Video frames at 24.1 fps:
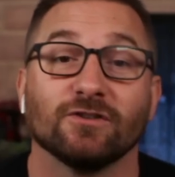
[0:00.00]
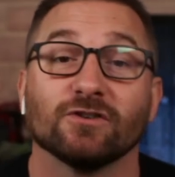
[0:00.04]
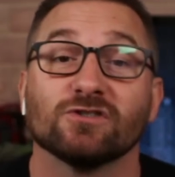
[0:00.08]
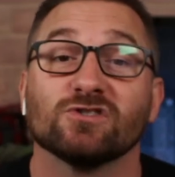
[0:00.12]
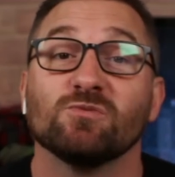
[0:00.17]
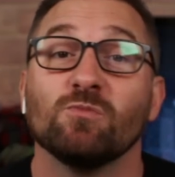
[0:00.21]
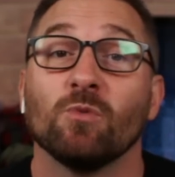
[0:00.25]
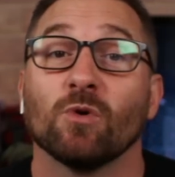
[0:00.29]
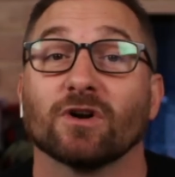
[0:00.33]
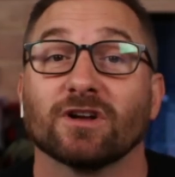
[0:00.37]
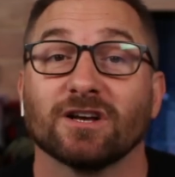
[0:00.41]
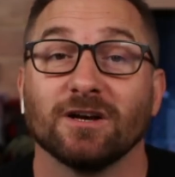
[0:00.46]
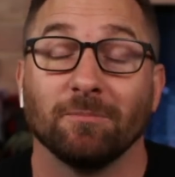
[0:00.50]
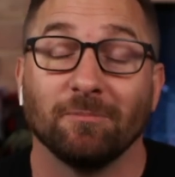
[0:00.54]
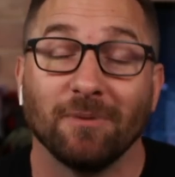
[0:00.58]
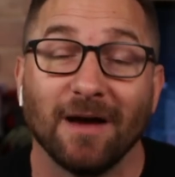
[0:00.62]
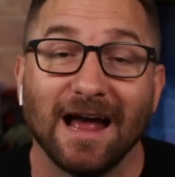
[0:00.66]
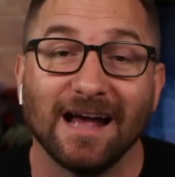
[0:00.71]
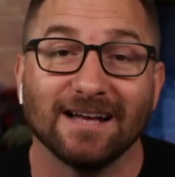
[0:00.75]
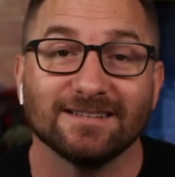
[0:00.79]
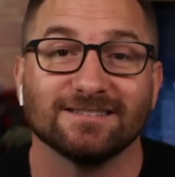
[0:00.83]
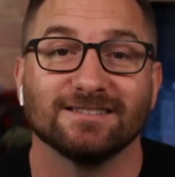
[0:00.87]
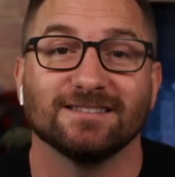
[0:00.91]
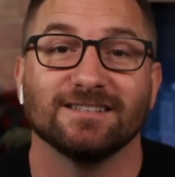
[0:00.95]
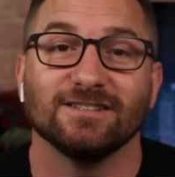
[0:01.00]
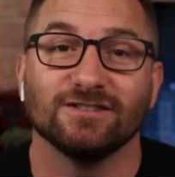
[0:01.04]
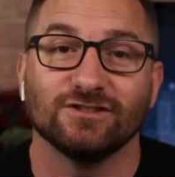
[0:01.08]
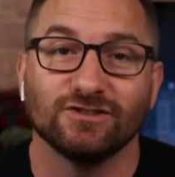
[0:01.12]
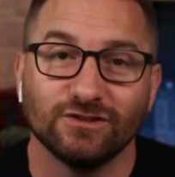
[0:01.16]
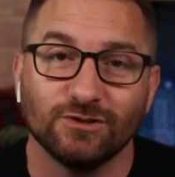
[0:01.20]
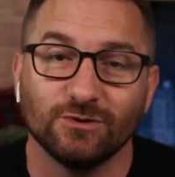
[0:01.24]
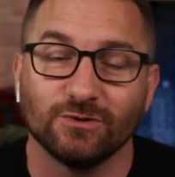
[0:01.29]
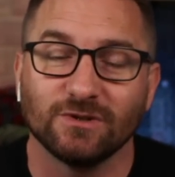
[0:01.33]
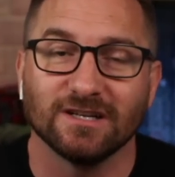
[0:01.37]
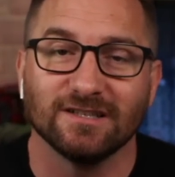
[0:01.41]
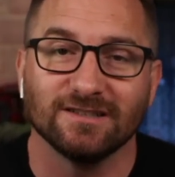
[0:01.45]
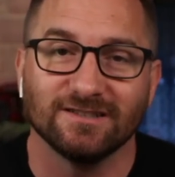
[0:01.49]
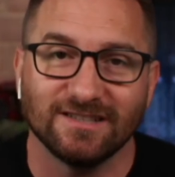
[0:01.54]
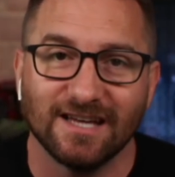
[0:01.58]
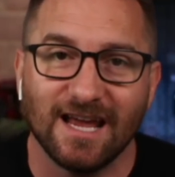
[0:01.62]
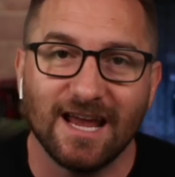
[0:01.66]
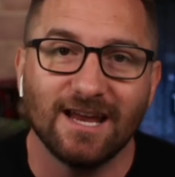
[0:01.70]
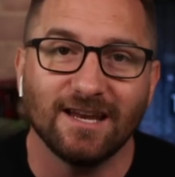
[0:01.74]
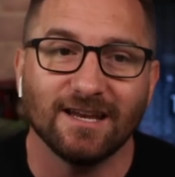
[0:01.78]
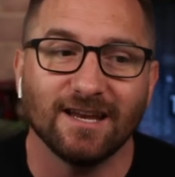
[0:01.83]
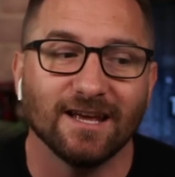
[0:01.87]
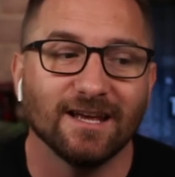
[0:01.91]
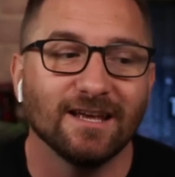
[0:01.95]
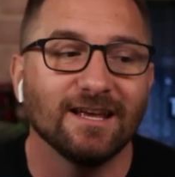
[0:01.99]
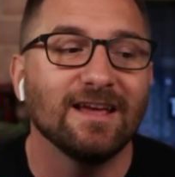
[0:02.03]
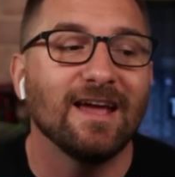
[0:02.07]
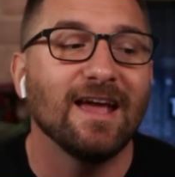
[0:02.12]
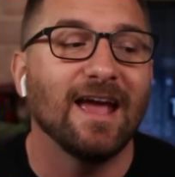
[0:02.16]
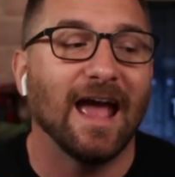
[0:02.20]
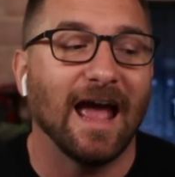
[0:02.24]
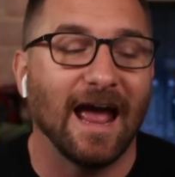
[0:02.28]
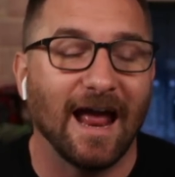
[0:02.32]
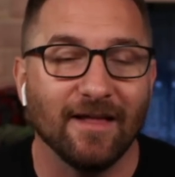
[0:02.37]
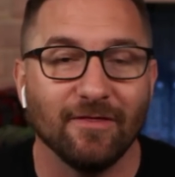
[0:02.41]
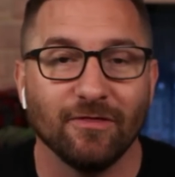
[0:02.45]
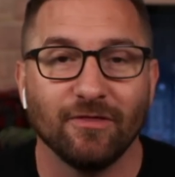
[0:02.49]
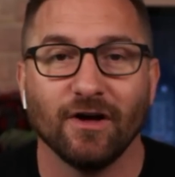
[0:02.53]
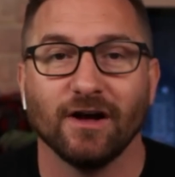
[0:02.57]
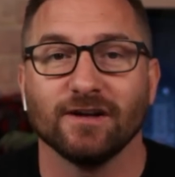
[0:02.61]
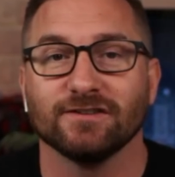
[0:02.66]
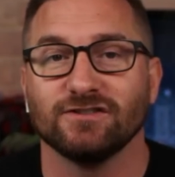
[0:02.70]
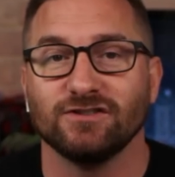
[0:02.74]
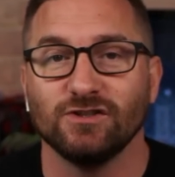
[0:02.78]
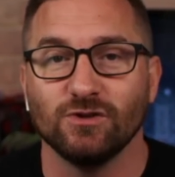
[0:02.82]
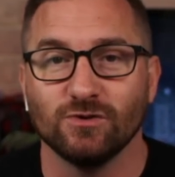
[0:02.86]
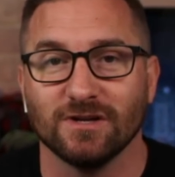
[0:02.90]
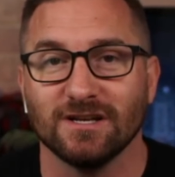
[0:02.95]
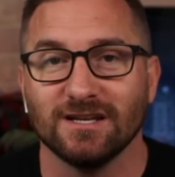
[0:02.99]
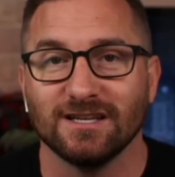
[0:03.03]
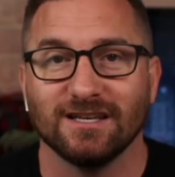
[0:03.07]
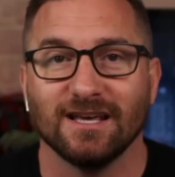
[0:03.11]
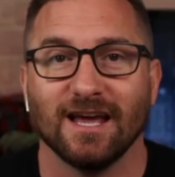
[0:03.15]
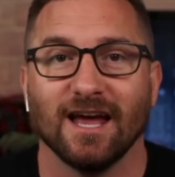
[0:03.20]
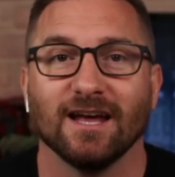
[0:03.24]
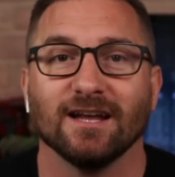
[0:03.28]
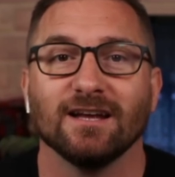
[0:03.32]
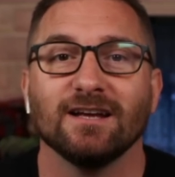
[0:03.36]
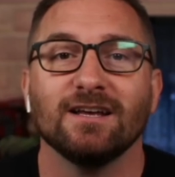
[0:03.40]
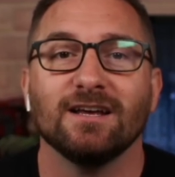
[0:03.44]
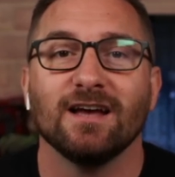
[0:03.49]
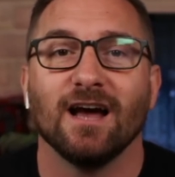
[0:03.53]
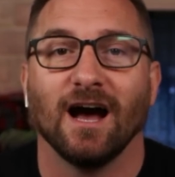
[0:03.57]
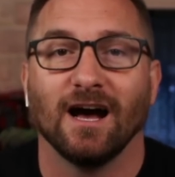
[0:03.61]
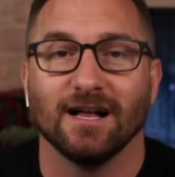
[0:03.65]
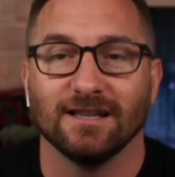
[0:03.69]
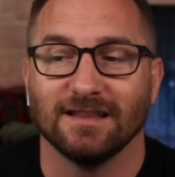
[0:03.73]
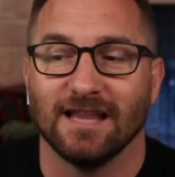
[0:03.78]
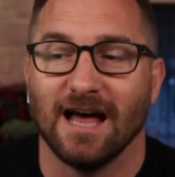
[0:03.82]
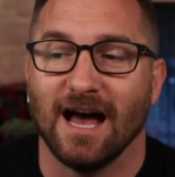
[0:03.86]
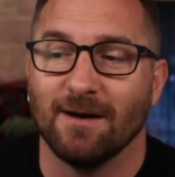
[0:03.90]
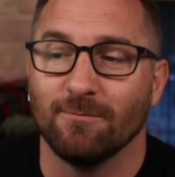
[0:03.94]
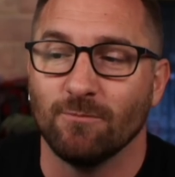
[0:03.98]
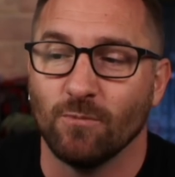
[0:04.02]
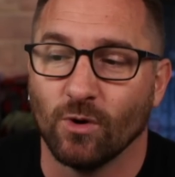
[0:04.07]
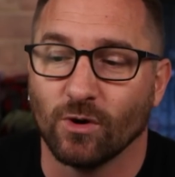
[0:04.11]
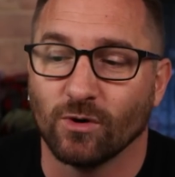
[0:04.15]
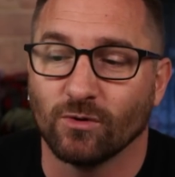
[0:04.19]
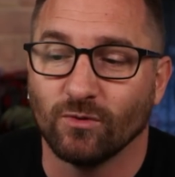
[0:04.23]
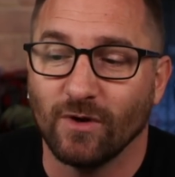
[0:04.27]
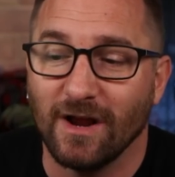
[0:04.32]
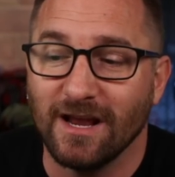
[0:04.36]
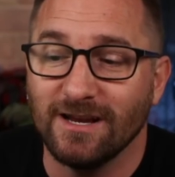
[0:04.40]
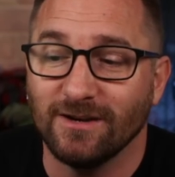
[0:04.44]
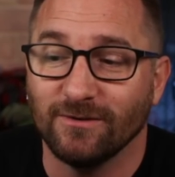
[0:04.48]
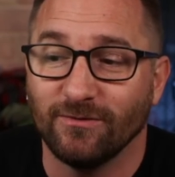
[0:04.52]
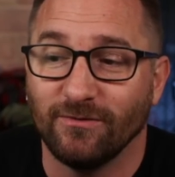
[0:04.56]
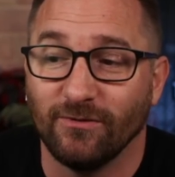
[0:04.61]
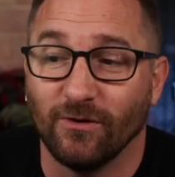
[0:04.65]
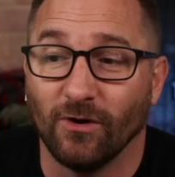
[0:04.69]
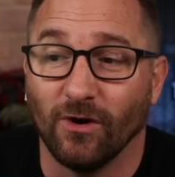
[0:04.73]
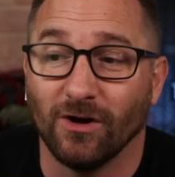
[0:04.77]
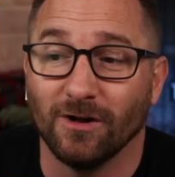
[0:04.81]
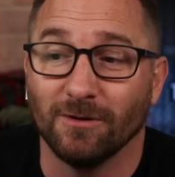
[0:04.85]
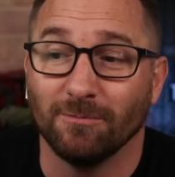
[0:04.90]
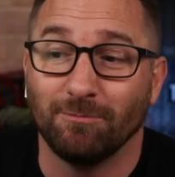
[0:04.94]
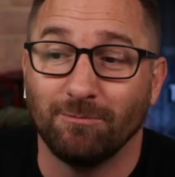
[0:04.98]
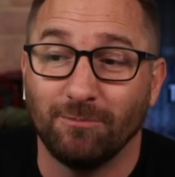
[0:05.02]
There's more capacity to contain it, and thus you can get a lot more rainfall.